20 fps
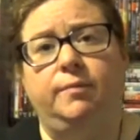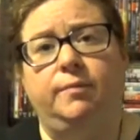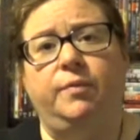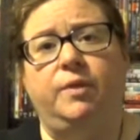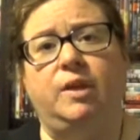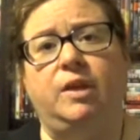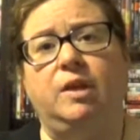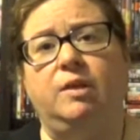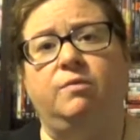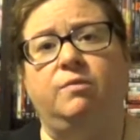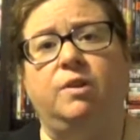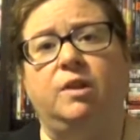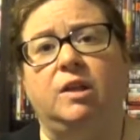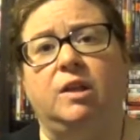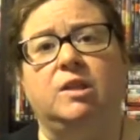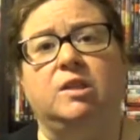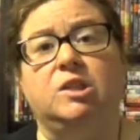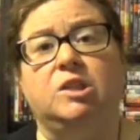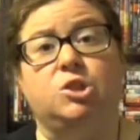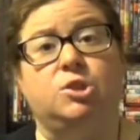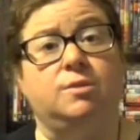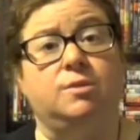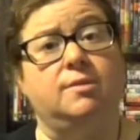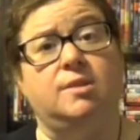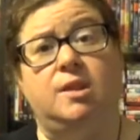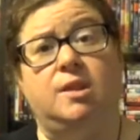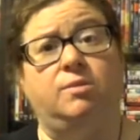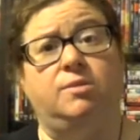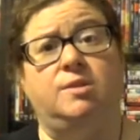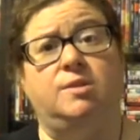the evening conditions
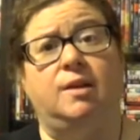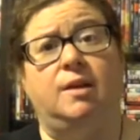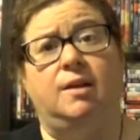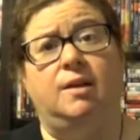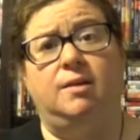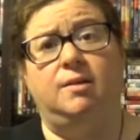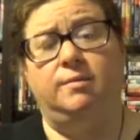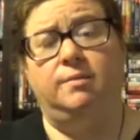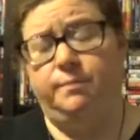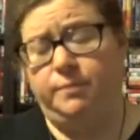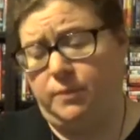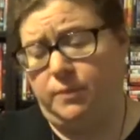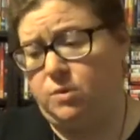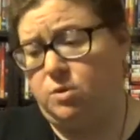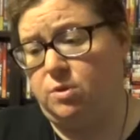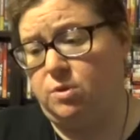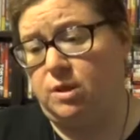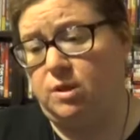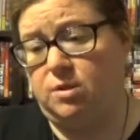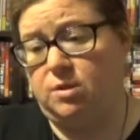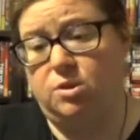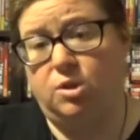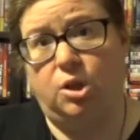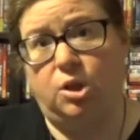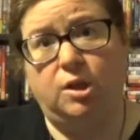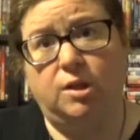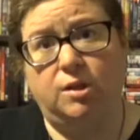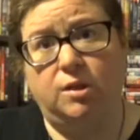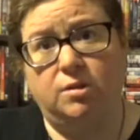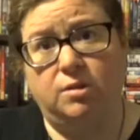outside, so that it's
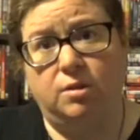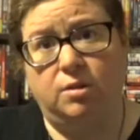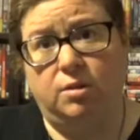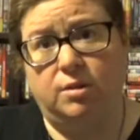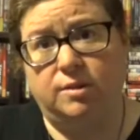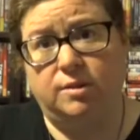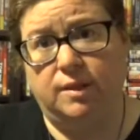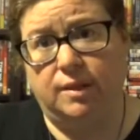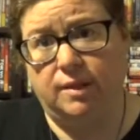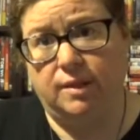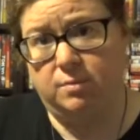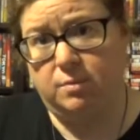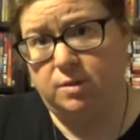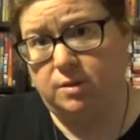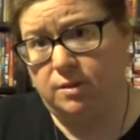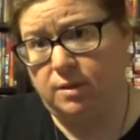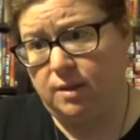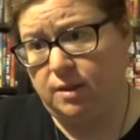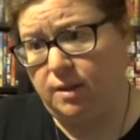darkness at all times.